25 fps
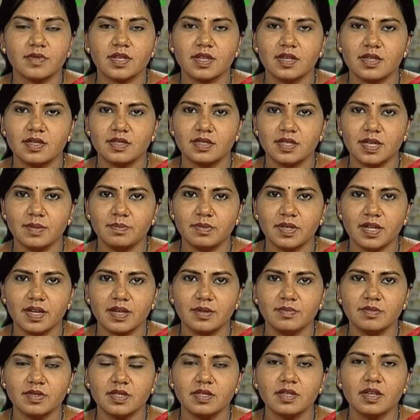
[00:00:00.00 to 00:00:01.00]

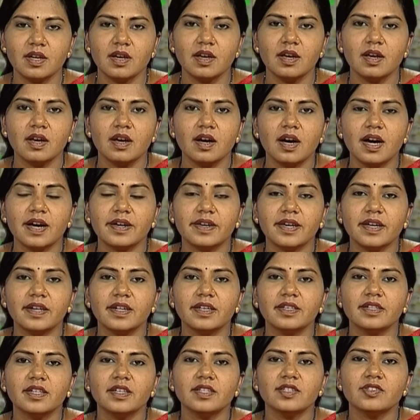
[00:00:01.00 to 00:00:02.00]
Sometimes a
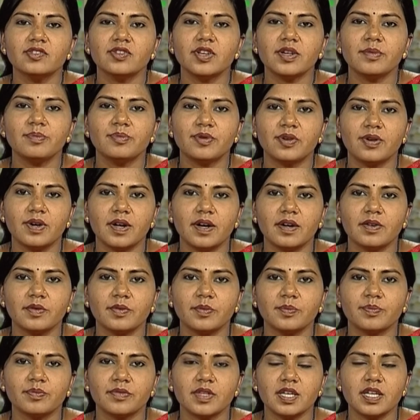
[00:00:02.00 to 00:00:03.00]
characteristic product
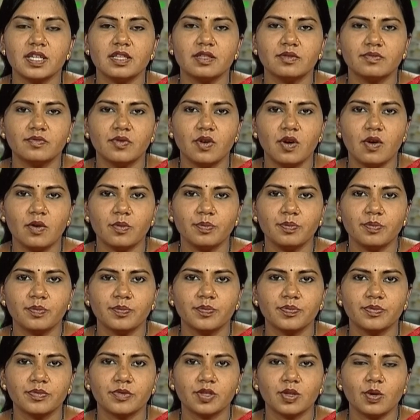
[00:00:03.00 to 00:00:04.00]
is formed
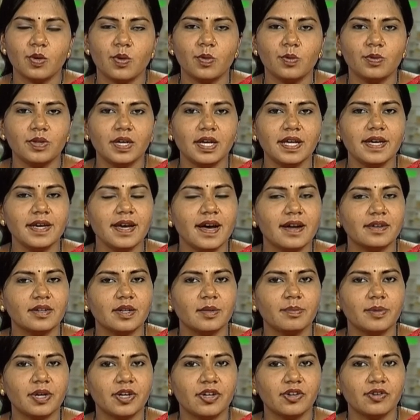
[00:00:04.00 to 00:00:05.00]
only at a
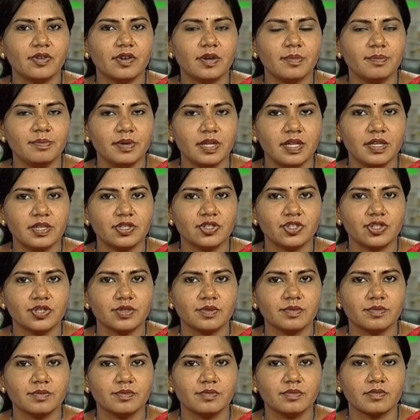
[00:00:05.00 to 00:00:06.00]
particular pH.
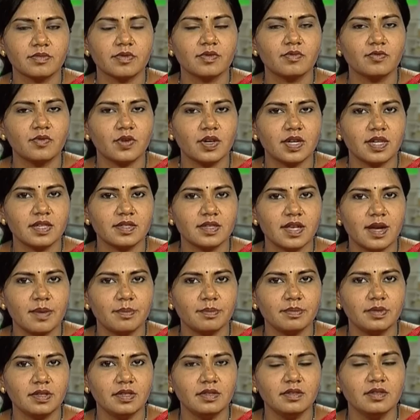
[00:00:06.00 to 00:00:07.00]
For
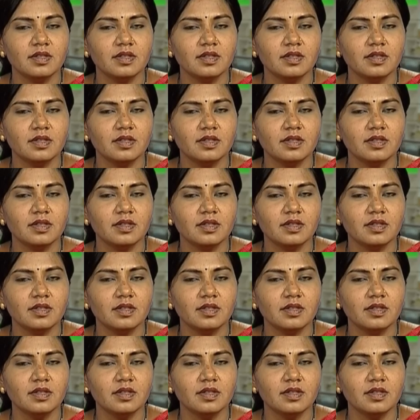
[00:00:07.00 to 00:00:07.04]
example,